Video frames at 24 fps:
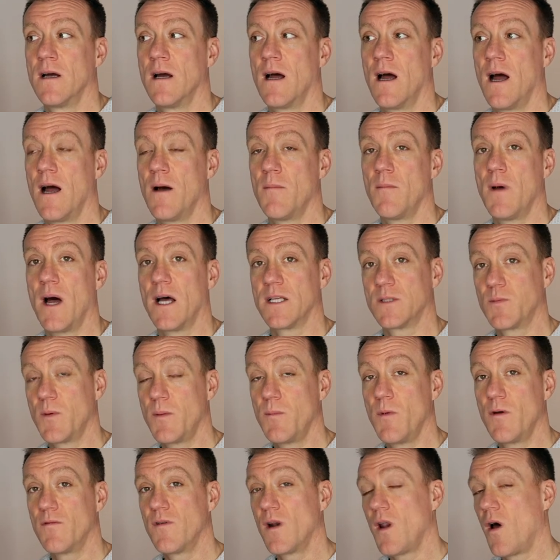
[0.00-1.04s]
as we
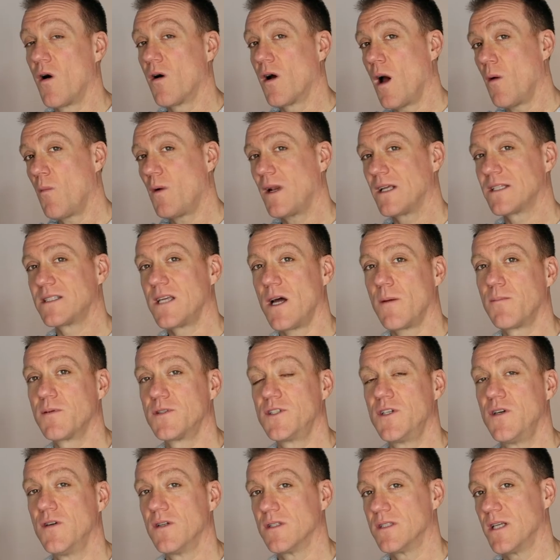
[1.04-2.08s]
move along. And when I say
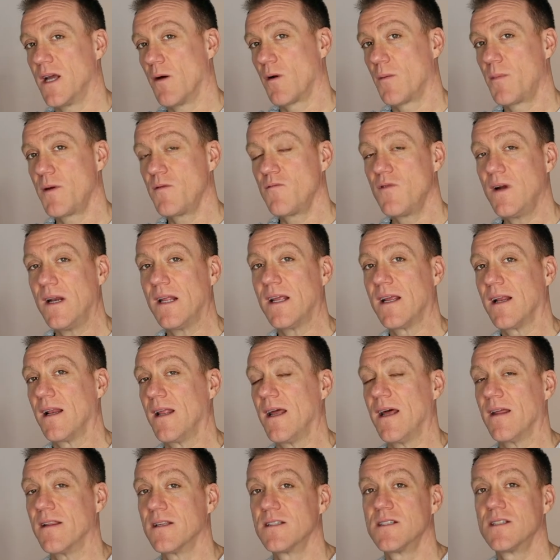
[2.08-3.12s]
opportunity, I want to be really
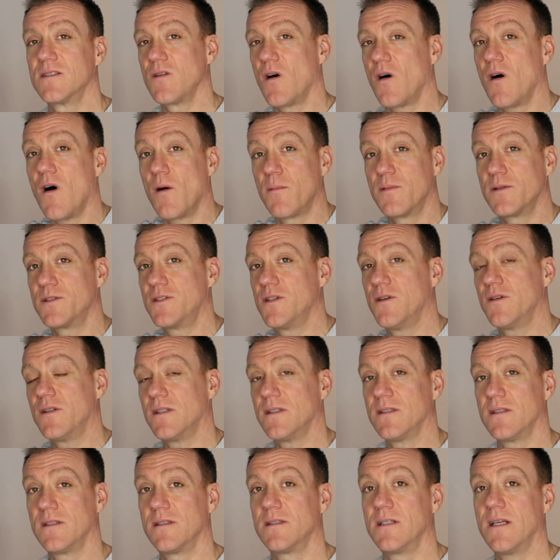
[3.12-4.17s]
clear. This is not
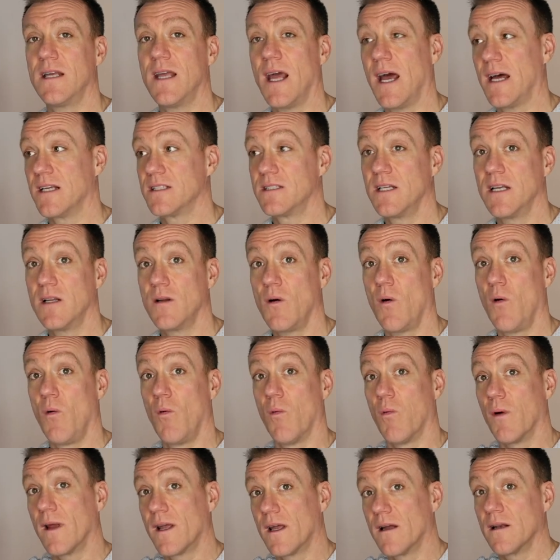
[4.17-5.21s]
opportunity as in, oh,
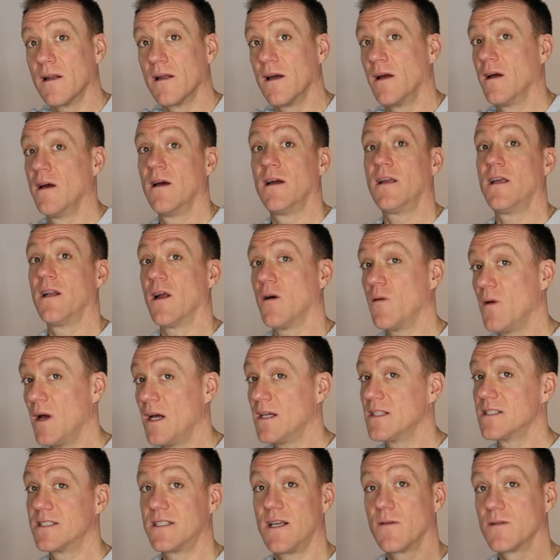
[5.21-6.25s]
we can, you know,
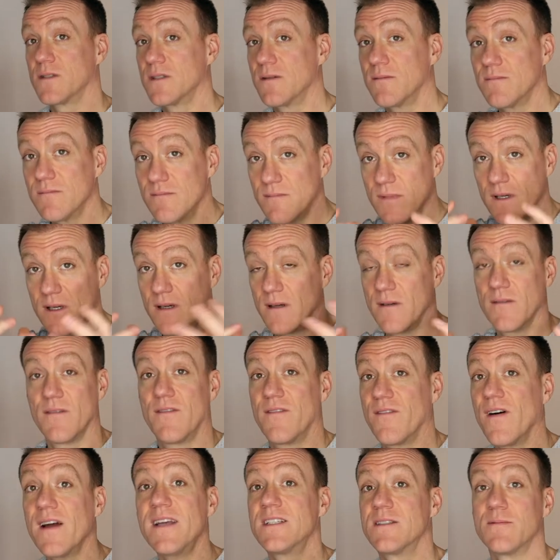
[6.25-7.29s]
sell some
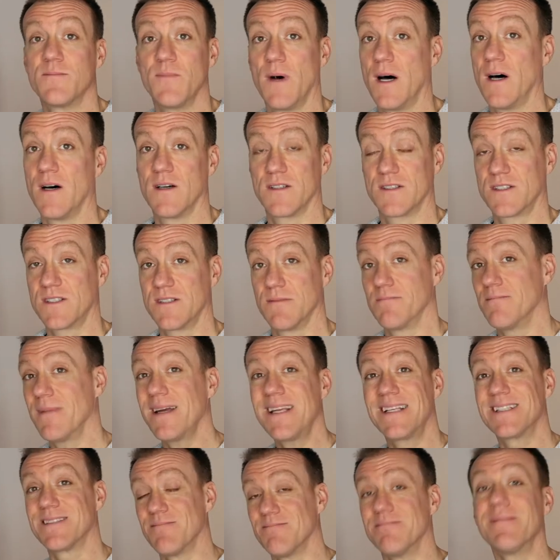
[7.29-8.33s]
face masks and
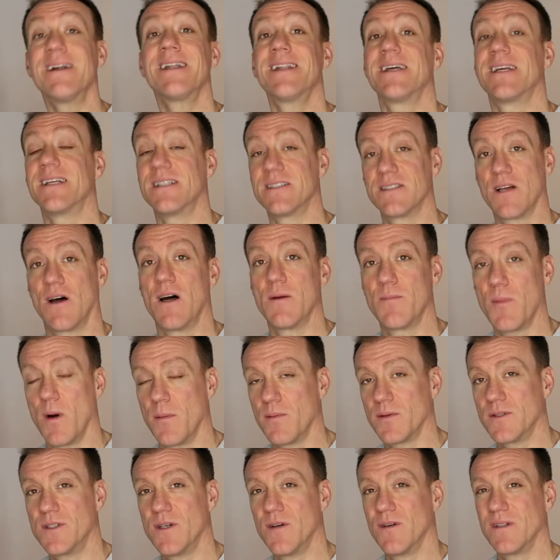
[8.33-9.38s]
make some money type
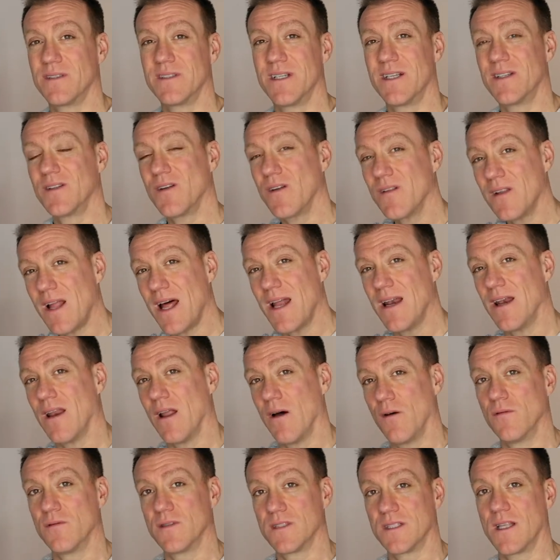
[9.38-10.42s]
opportunity. Not that
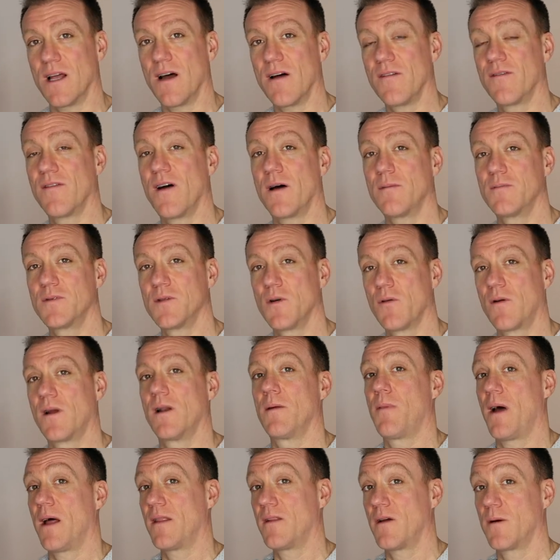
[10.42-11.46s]
low stuff. I'm talking
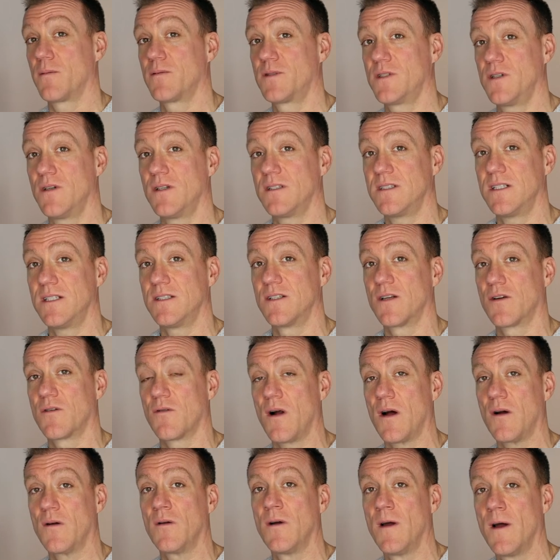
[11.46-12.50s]
about the opportunity to
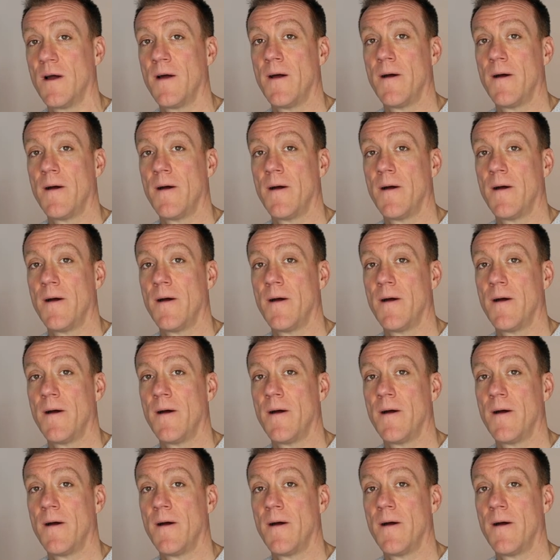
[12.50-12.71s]
grow